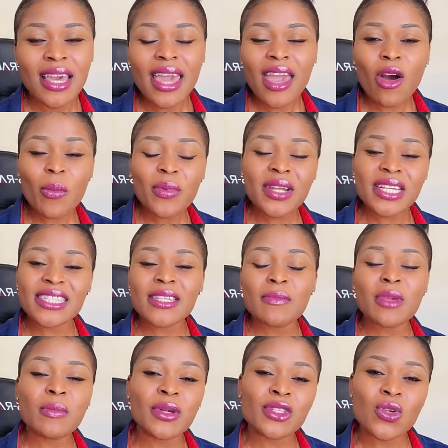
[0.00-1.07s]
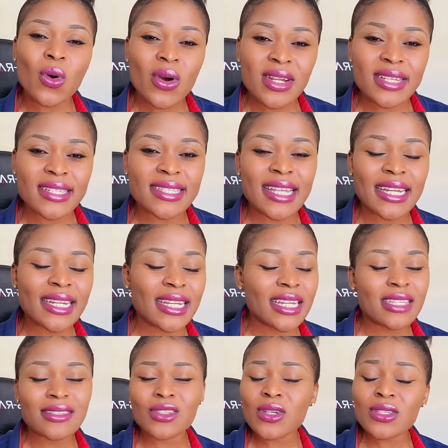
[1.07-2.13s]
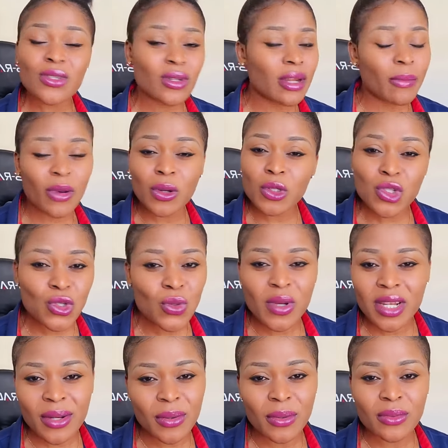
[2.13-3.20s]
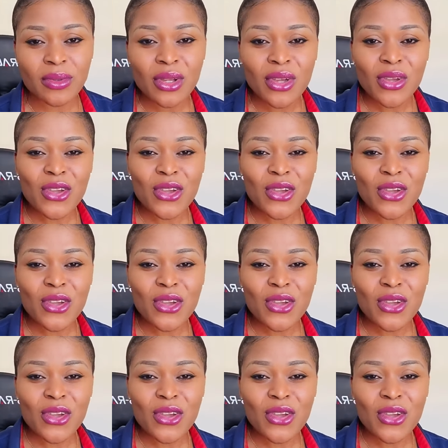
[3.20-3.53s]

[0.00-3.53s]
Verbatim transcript: helping the team member to understand that it's just not about you alone.